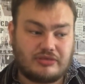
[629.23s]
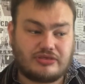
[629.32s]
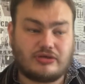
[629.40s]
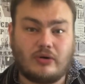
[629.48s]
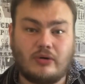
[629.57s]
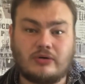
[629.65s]

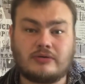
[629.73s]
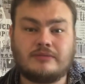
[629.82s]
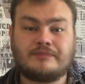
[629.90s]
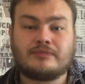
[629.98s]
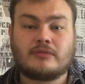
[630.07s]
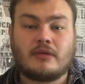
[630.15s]

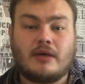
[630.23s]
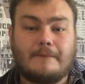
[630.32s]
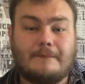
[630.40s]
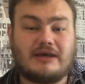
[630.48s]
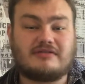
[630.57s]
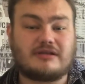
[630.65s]
Thorn
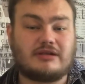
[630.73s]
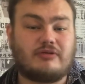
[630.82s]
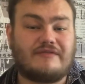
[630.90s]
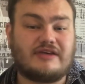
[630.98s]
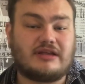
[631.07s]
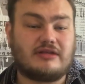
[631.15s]
basically
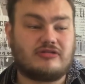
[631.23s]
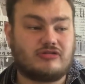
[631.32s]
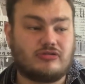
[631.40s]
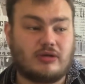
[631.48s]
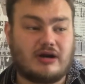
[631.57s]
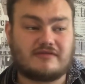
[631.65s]
revealing
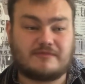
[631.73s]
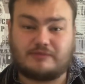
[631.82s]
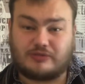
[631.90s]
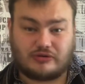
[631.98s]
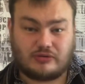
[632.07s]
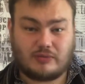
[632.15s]
to us
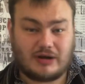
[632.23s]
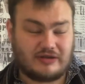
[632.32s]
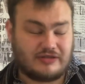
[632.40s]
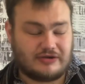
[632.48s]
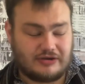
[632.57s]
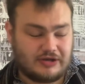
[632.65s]
through one
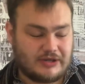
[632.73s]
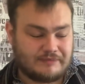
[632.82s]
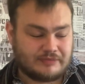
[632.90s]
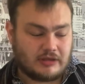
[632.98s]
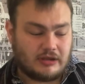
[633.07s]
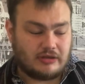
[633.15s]
of
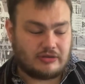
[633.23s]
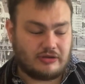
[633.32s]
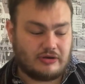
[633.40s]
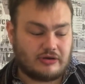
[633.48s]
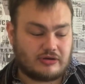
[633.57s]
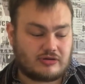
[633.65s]

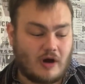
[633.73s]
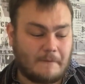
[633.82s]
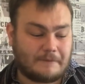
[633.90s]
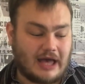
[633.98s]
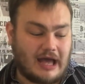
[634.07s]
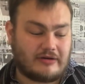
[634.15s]
the
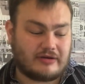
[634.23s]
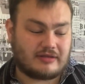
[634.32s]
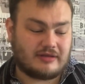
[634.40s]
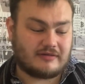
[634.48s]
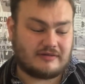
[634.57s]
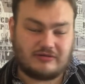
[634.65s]
cop
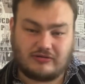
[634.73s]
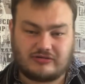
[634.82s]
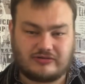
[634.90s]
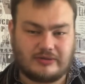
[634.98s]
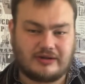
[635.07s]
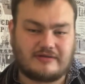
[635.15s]
characters. He
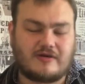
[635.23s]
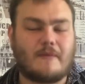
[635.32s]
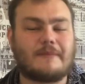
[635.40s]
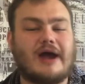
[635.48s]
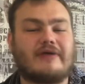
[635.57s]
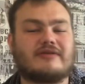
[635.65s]
talks to one of the
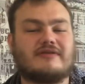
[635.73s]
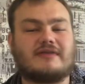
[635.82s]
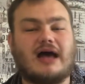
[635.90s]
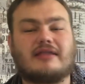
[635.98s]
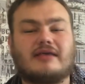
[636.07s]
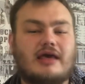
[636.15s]
cop characters
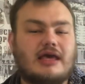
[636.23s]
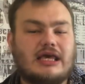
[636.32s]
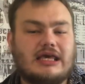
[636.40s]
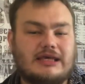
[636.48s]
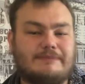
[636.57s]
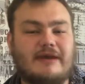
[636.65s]
that
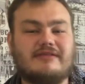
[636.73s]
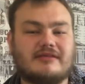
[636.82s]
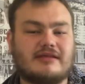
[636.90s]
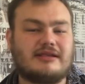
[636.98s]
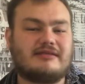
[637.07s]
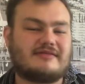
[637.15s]
he
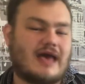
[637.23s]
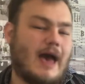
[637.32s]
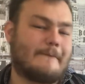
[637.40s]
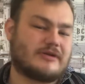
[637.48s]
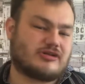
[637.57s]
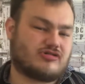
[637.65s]
basically set
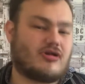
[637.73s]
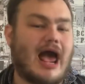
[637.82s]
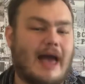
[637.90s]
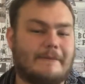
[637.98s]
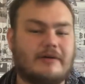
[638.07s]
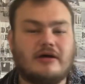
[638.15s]
up a
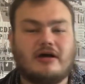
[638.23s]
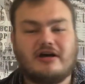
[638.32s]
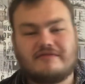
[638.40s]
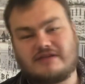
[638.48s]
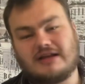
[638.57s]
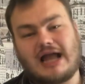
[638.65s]
trap
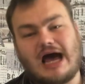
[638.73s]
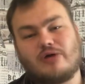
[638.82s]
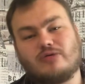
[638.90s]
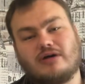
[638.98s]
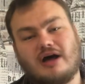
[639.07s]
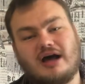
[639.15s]
to
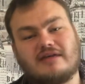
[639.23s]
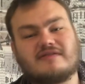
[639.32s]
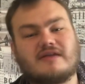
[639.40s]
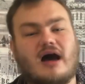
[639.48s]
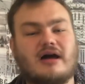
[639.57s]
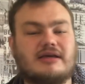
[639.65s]
allow
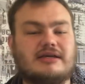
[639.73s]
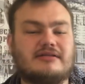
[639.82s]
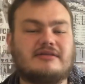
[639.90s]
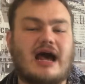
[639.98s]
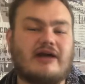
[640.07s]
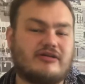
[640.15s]
Starkey
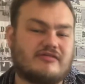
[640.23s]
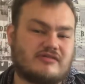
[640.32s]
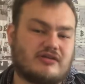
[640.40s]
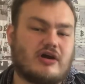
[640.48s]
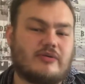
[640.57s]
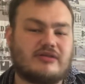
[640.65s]
and Darius
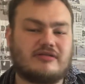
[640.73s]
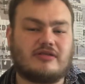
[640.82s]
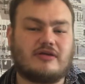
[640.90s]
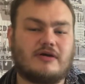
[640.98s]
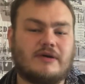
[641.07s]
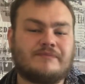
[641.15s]
to go
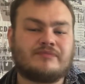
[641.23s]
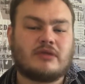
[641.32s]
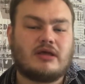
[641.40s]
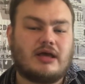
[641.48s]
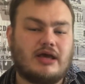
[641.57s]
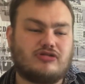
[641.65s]

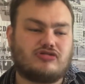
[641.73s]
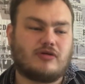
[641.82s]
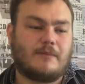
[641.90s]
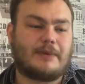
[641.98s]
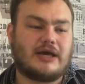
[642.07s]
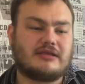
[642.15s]
into
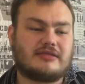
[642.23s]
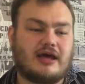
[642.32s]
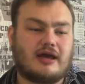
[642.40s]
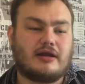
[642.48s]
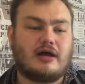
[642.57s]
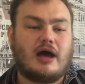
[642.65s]
a
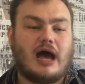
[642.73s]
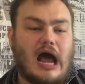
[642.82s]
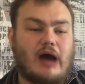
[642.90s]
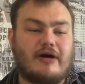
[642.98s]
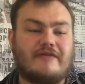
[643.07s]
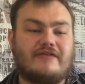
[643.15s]
painting.
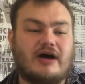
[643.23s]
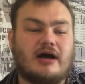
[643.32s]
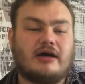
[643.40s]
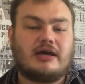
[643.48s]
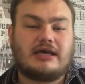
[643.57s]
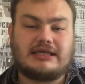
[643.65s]

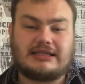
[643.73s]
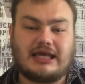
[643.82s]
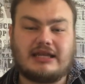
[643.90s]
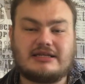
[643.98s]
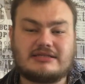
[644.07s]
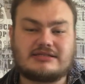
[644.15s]
However, he
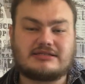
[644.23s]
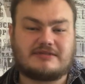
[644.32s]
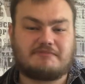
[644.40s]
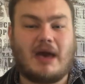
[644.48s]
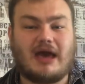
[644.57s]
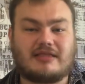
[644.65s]
didn't
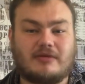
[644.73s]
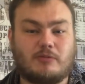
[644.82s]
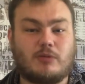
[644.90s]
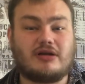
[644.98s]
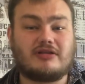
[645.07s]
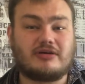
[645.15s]
suspect that
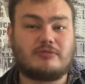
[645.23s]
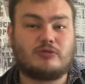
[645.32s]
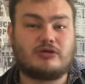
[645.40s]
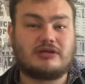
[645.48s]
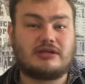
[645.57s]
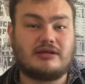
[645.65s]
one of them
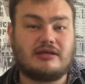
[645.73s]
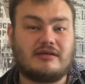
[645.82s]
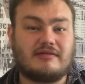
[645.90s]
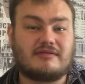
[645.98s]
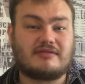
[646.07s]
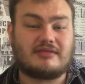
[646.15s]
would
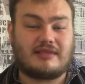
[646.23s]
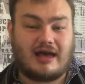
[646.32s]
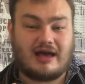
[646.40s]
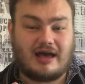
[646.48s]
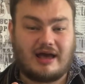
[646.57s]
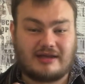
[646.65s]

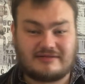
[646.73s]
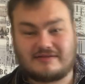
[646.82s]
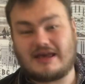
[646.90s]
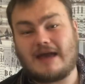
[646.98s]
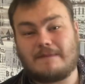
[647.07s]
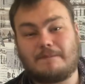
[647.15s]

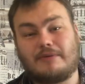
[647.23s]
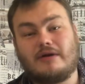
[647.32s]
escape.